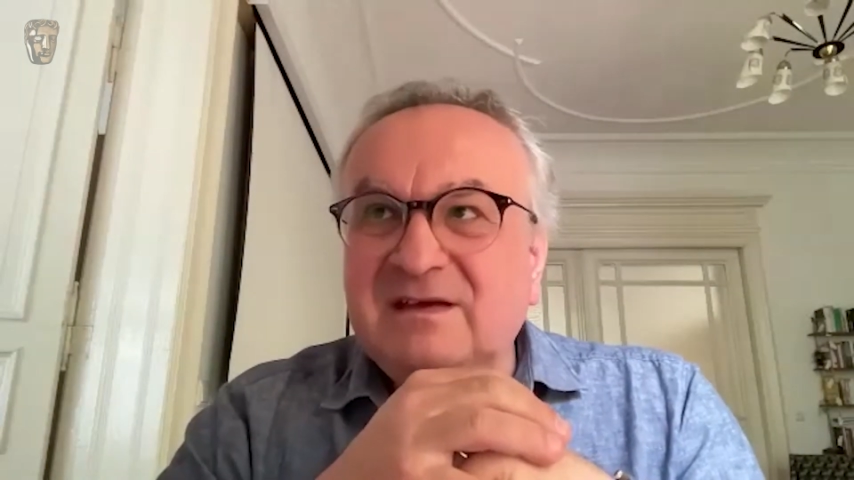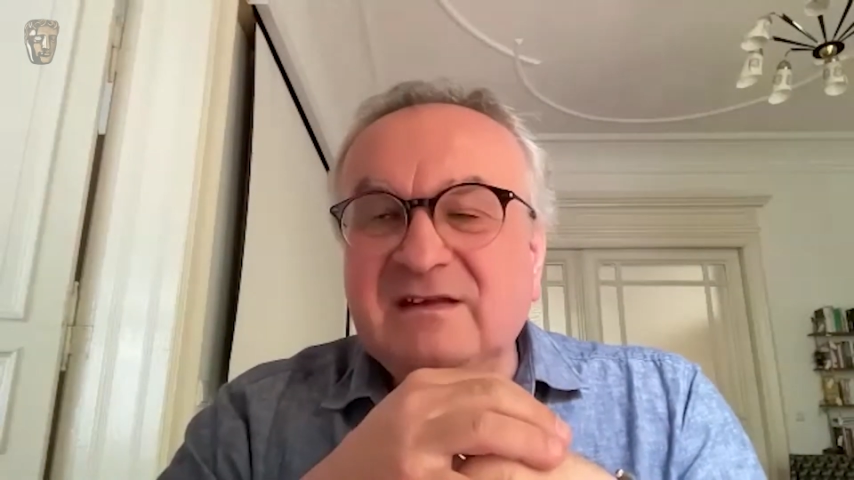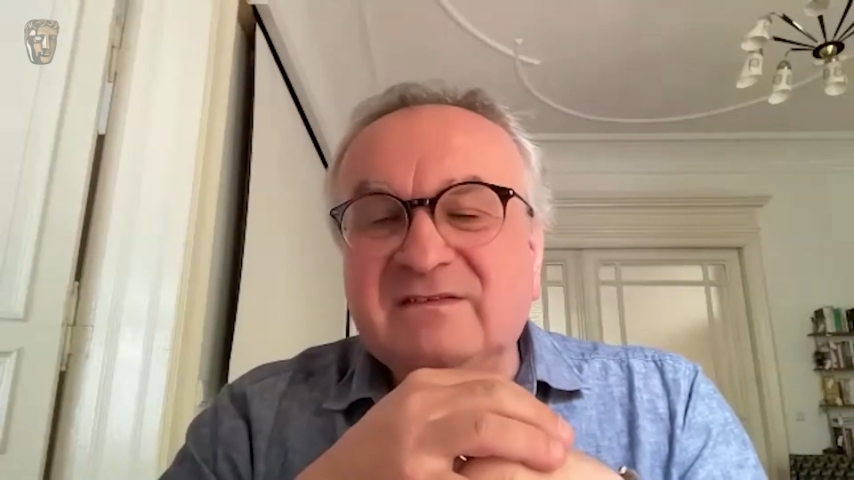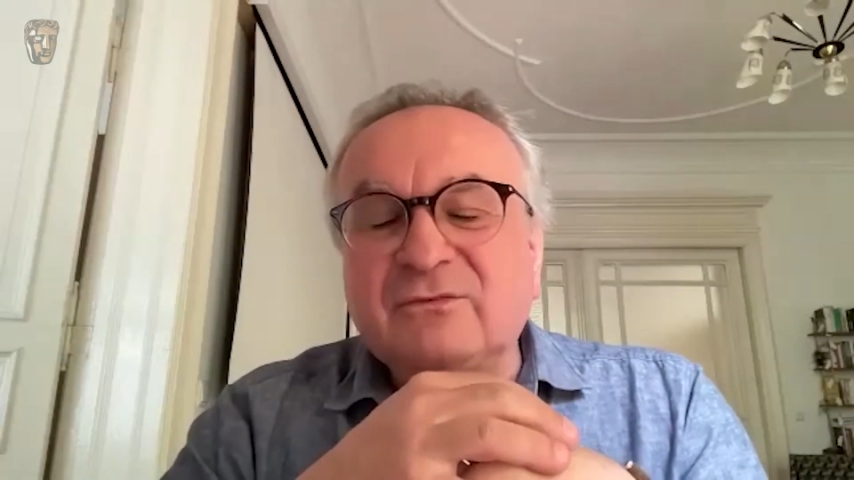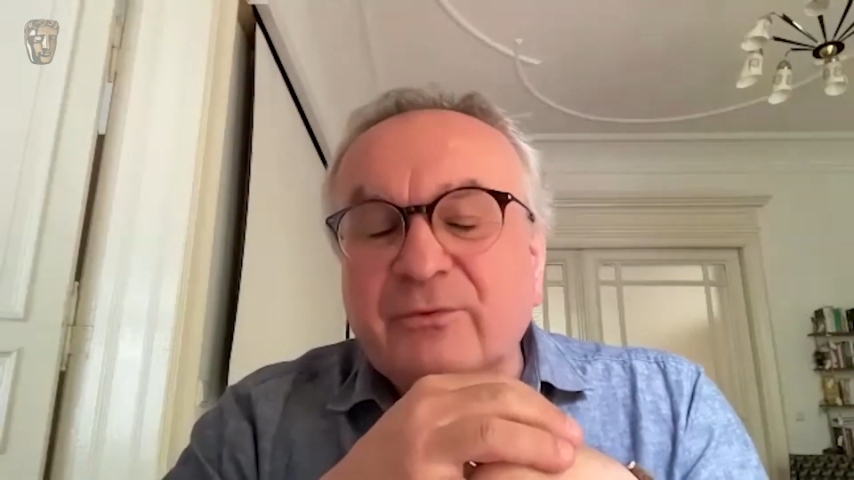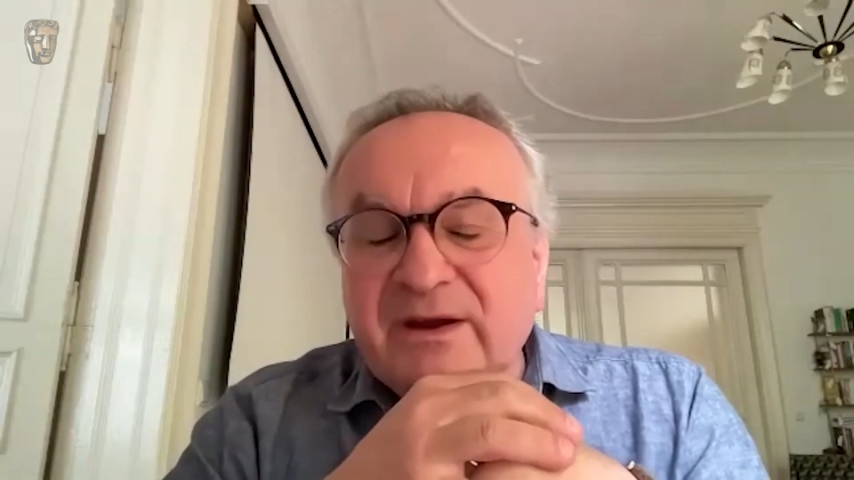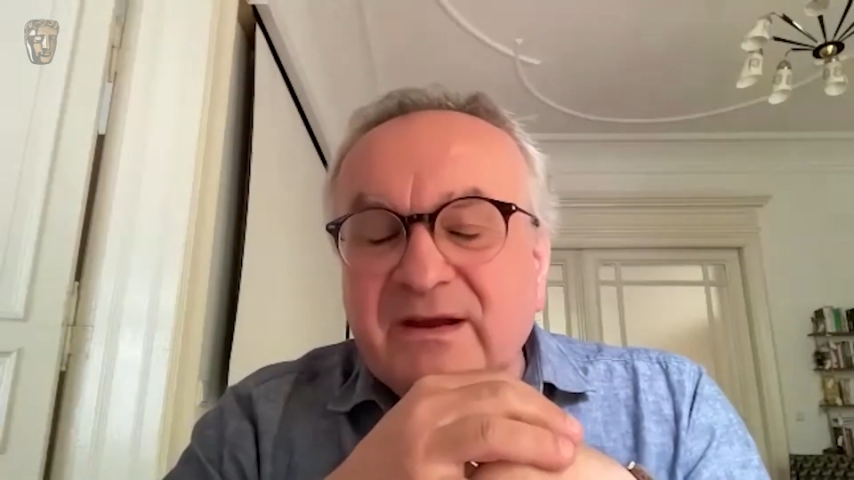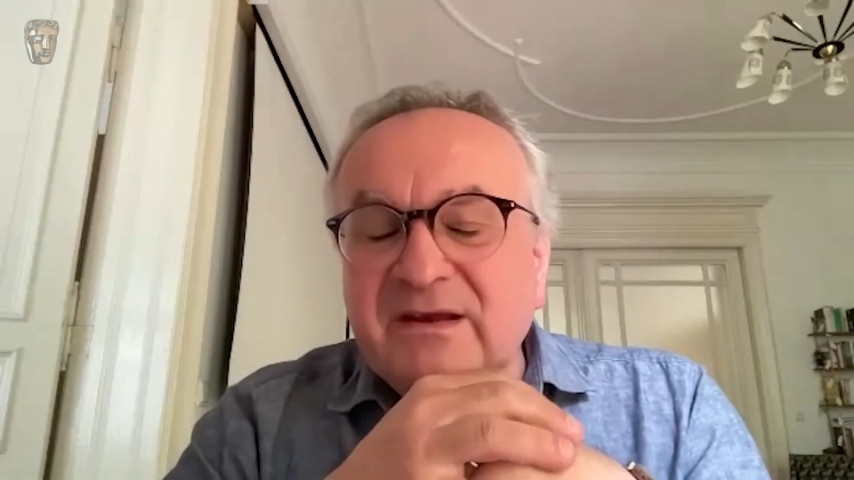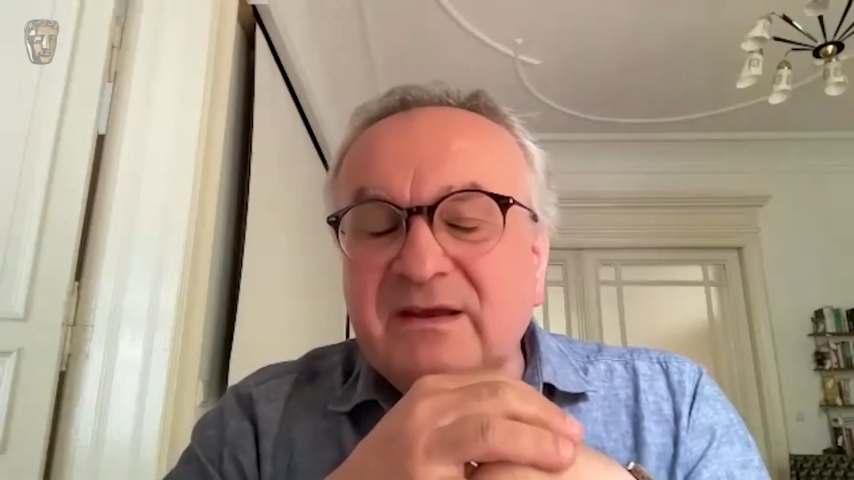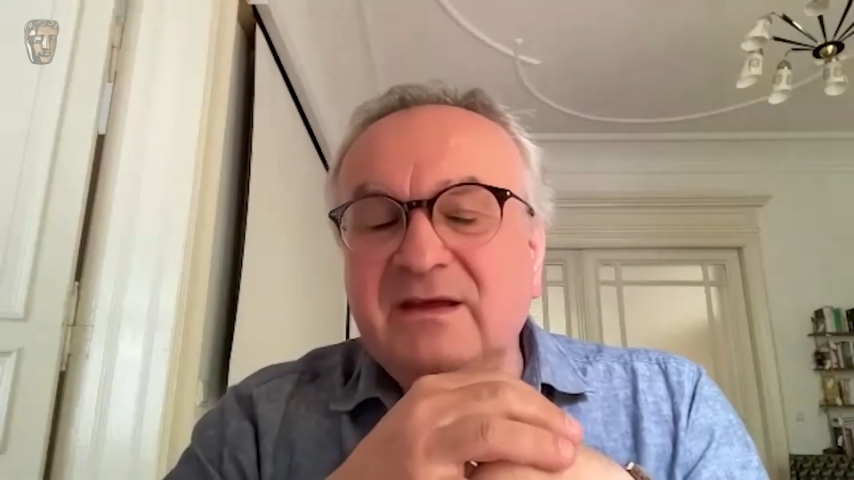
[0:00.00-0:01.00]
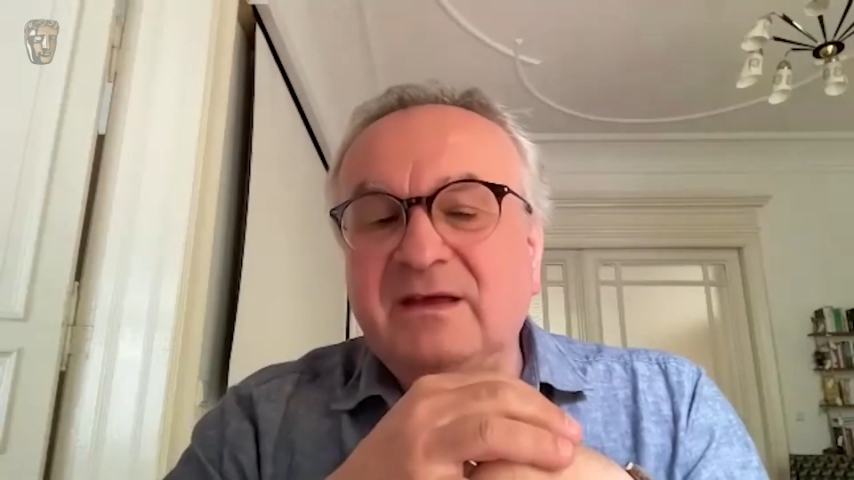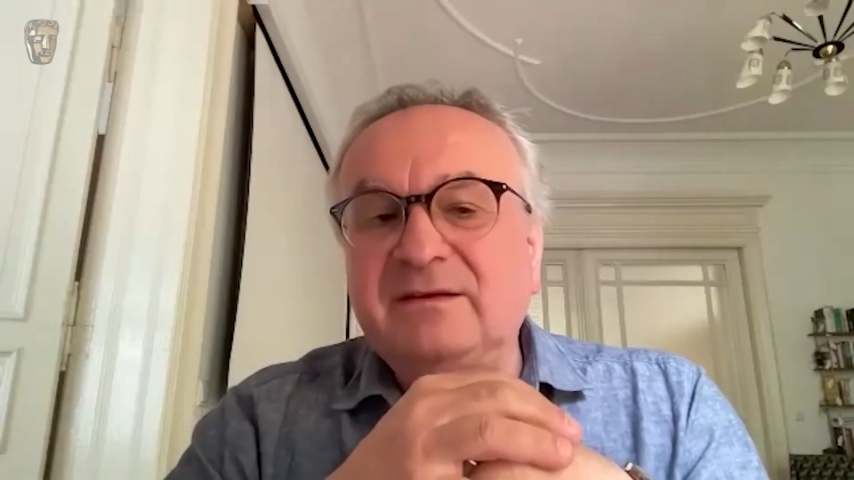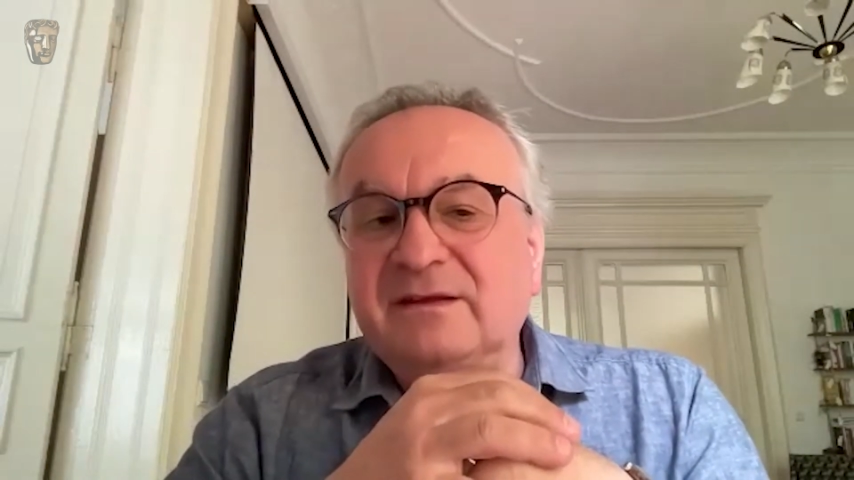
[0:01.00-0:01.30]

it's really an